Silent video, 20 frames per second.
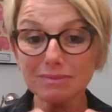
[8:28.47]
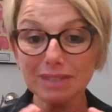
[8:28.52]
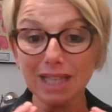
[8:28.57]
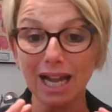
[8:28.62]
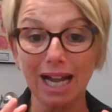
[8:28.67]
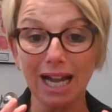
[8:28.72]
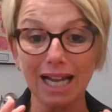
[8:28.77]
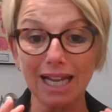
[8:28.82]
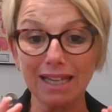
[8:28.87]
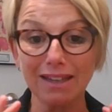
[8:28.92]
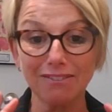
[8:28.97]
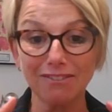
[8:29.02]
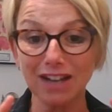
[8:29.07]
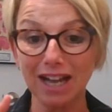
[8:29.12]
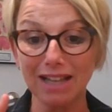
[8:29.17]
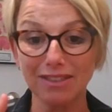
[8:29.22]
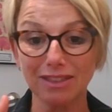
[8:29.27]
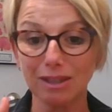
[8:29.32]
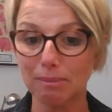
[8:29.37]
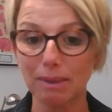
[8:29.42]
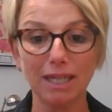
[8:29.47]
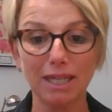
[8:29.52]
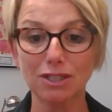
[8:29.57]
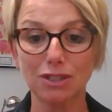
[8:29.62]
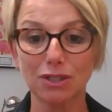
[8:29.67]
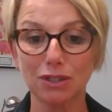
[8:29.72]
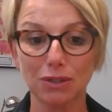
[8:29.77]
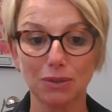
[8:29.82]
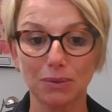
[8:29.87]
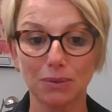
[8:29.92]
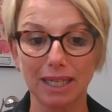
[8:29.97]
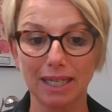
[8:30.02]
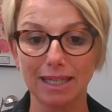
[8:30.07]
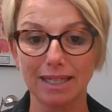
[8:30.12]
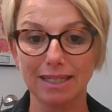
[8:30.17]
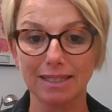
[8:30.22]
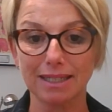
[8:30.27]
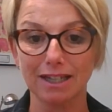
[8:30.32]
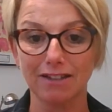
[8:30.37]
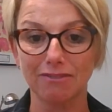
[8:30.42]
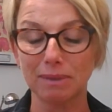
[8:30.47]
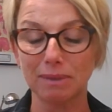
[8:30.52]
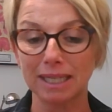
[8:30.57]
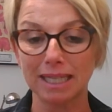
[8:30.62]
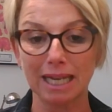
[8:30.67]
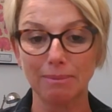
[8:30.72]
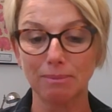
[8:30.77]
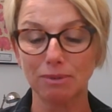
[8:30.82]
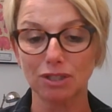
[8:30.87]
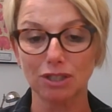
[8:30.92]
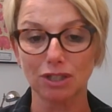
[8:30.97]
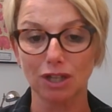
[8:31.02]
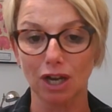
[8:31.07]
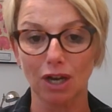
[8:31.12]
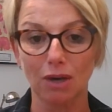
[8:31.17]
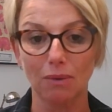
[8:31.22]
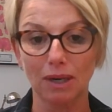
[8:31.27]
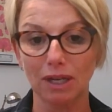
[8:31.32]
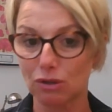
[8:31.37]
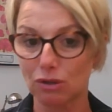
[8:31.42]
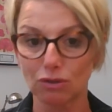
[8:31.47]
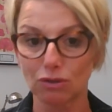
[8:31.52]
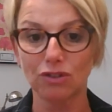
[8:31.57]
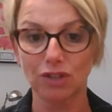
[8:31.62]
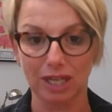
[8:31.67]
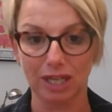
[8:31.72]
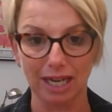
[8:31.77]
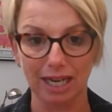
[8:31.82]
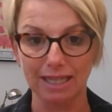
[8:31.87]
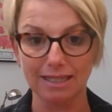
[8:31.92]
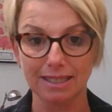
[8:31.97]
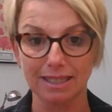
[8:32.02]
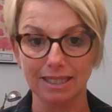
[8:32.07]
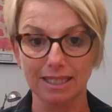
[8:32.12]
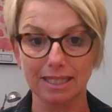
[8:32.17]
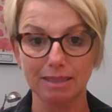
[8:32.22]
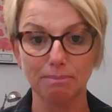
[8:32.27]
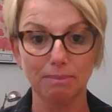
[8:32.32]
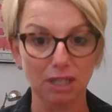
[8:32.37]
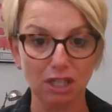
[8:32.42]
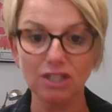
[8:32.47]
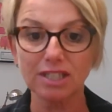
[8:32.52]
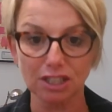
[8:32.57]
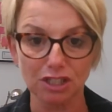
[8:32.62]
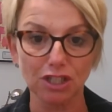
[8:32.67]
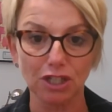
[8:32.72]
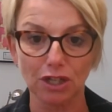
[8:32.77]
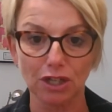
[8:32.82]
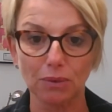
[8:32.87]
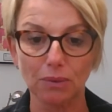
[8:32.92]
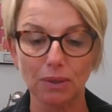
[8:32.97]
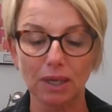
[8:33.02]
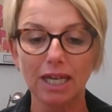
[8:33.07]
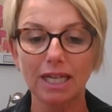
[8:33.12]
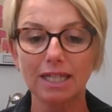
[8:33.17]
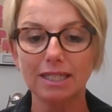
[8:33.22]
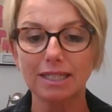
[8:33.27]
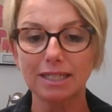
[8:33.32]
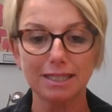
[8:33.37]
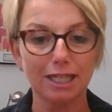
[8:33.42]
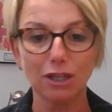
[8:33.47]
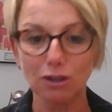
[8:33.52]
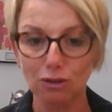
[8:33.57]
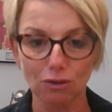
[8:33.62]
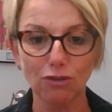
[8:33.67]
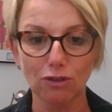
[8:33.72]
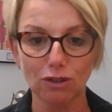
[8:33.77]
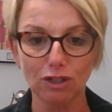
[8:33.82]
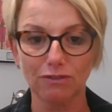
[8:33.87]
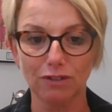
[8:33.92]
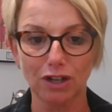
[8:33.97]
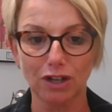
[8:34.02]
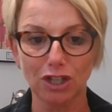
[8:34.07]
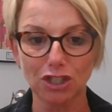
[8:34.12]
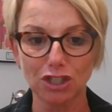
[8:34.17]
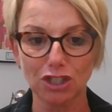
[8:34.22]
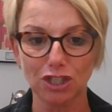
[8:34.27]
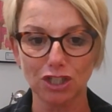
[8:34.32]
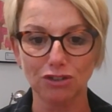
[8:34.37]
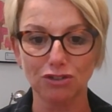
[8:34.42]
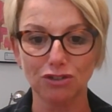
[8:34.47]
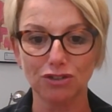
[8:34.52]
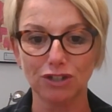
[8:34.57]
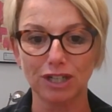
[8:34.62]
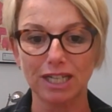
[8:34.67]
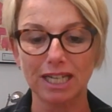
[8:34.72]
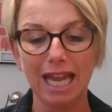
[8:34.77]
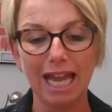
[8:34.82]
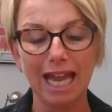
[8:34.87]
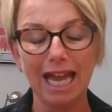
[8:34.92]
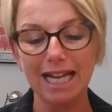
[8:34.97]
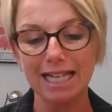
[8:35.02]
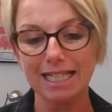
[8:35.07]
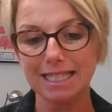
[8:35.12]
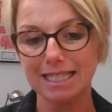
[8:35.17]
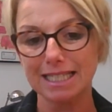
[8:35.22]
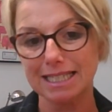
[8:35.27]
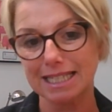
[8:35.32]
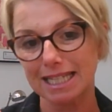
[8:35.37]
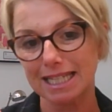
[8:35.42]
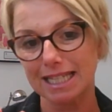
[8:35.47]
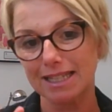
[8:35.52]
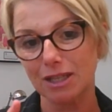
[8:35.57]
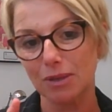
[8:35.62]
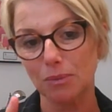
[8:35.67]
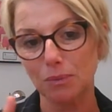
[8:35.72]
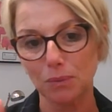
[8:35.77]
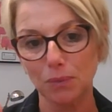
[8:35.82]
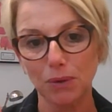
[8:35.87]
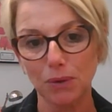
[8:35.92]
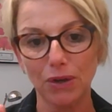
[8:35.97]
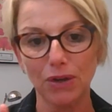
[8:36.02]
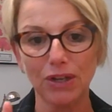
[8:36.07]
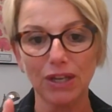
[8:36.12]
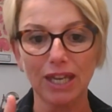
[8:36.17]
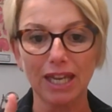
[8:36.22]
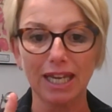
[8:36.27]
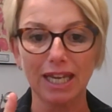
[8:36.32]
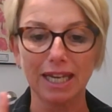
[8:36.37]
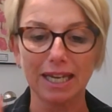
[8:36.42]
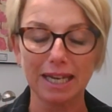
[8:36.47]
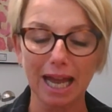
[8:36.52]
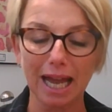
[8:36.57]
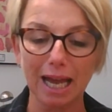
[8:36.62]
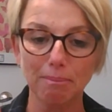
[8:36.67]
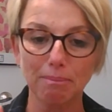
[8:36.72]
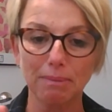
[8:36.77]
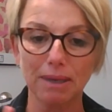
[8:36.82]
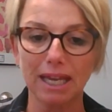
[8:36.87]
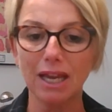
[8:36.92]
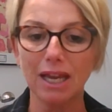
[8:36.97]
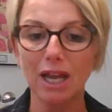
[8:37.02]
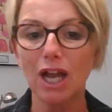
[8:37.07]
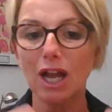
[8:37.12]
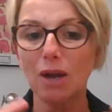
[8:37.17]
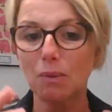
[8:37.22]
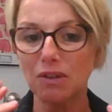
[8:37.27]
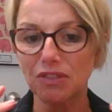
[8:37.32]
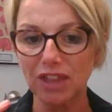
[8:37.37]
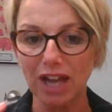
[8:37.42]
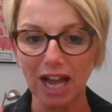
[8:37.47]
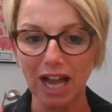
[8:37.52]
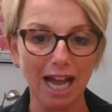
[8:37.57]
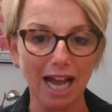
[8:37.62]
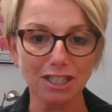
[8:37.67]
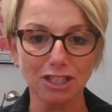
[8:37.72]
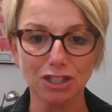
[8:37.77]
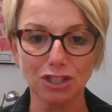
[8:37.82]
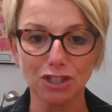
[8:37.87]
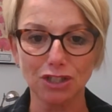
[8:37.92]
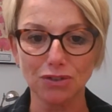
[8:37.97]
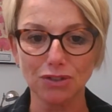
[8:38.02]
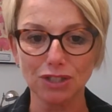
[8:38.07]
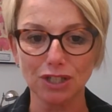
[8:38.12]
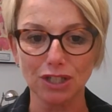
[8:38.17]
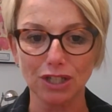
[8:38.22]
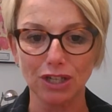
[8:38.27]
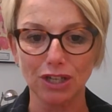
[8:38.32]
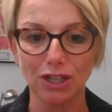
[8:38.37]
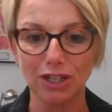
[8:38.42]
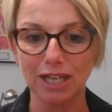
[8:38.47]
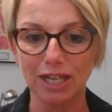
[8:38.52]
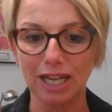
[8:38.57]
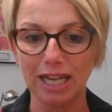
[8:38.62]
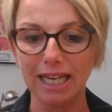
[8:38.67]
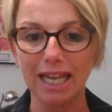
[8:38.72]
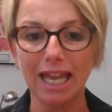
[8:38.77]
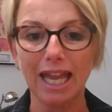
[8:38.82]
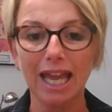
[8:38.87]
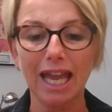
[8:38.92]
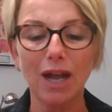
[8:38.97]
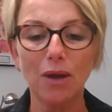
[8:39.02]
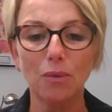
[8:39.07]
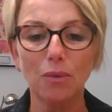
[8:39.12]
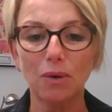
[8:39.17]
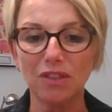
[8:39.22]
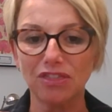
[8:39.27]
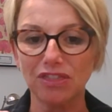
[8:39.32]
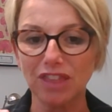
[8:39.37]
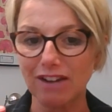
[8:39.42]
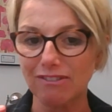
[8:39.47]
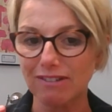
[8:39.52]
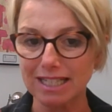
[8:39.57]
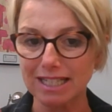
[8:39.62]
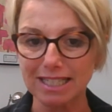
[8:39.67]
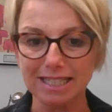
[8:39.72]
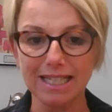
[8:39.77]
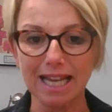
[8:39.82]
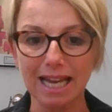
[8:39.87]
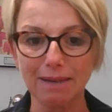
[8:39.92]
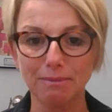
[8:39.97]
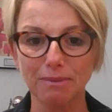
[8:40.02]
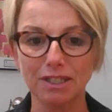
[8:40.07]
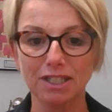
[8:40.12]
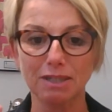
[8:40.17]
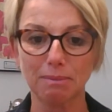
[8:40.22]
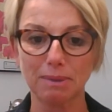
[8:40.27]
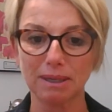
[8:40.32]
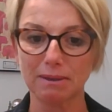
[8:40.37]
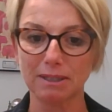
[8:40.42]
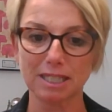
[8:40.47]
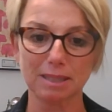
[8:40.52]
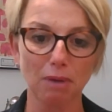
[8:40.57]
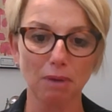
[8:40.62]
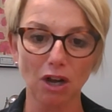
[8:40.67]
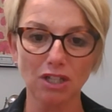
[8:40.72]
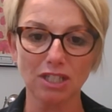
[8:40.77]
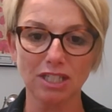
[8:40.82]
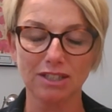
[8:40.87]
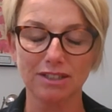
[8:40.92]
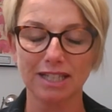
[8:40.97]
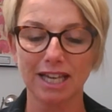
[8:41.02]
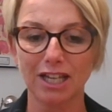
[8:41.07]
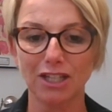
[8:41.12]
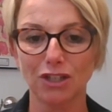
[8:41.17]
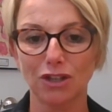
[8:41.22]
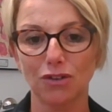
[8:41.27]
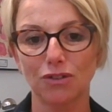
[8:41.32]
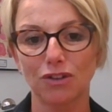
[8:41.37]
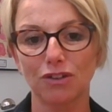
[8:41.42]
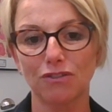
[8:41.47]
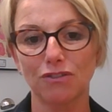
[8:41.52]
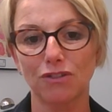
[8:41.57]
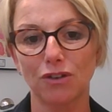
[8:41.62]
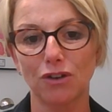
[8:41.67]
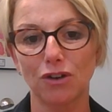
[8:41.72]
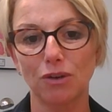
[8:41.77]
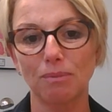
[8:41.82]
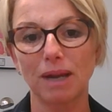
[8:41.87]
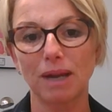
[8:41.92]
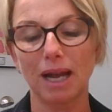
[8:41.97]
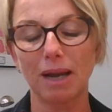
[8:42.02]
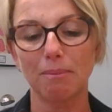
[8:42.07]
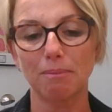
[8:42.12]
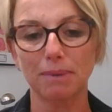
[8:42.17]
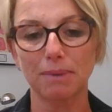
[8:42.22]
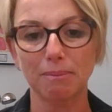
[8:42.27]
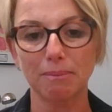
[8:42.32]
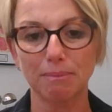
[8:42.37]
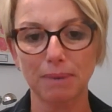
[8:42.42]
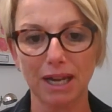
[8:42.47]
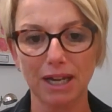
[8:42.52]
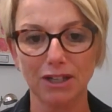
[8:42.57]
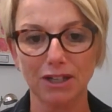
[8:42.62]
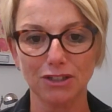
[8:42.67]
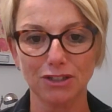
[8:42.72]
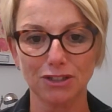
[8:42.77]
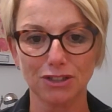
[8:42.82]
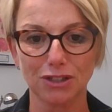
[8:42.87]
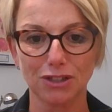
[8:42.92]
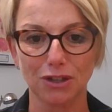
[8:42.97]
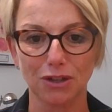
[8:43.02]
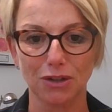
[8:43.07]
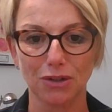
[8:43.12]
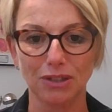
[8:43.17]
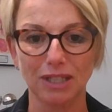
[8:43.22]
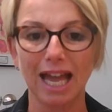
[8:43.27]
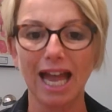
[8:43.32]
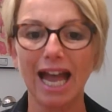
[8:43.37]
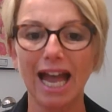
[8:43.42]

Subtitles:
I've had the best 2 weeks of being able to go in all the classes, because I do, to see all of our children and to see them working and happy with their attitude to learning, with their excitement of being smart in their uniform and being back at school.